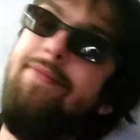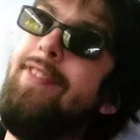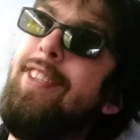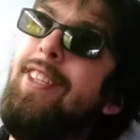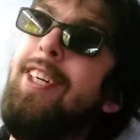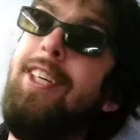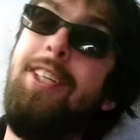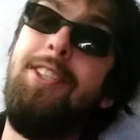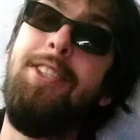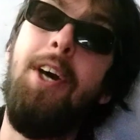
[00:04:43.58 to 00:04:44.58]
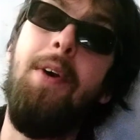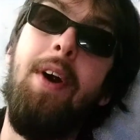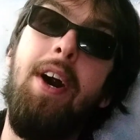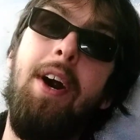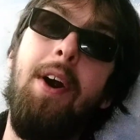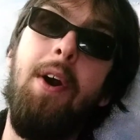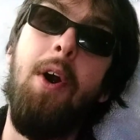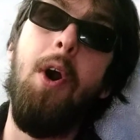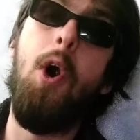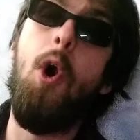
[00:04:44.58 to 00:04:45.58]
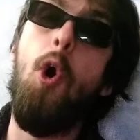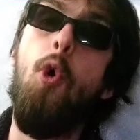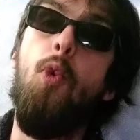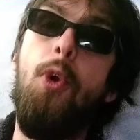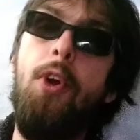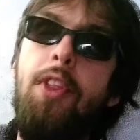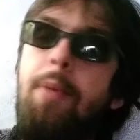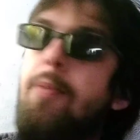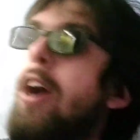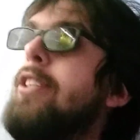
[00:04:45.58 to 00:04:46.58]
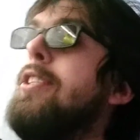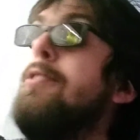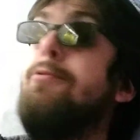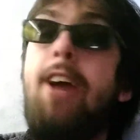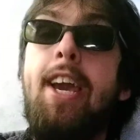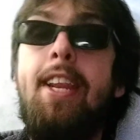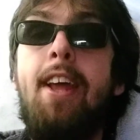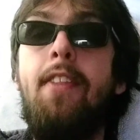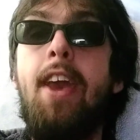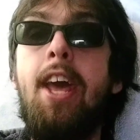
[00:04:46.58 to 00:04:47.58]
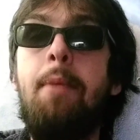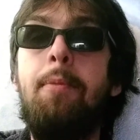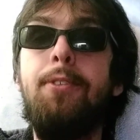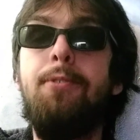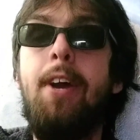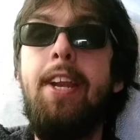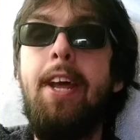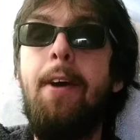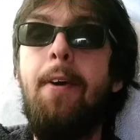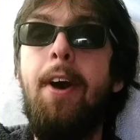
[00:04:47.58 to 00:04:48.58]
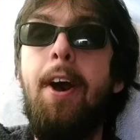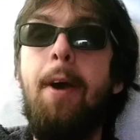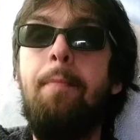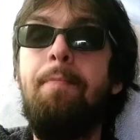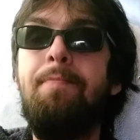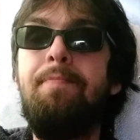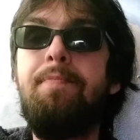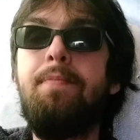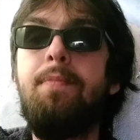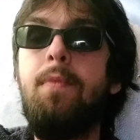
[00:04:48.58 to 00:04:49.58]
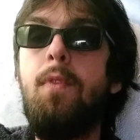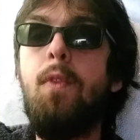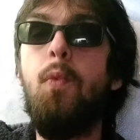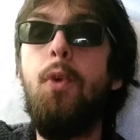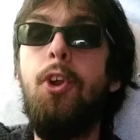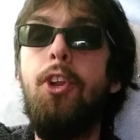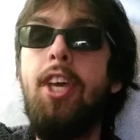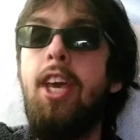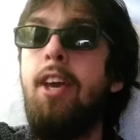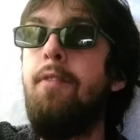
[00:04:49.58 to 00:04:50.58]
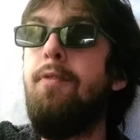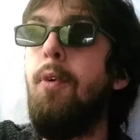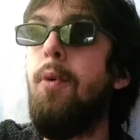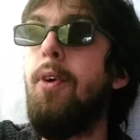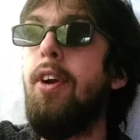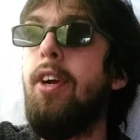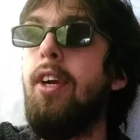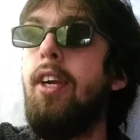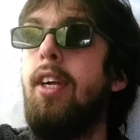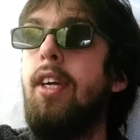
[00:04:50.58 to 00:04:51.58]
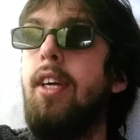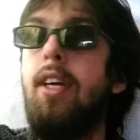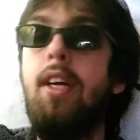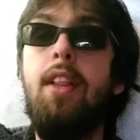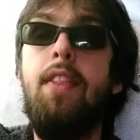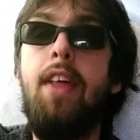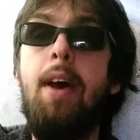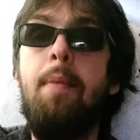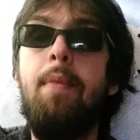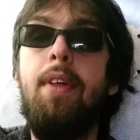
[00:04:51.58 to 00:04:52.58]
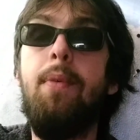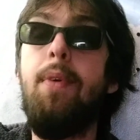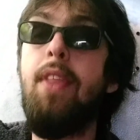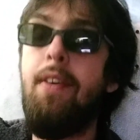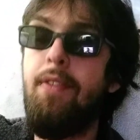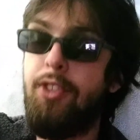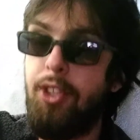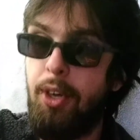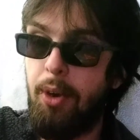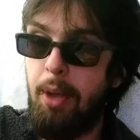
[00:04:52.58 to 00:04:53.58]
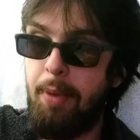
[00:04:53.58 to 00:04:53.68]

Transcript: So, we're in the process of tracking down the animals right now. We're looking for them. They showed up yesterday.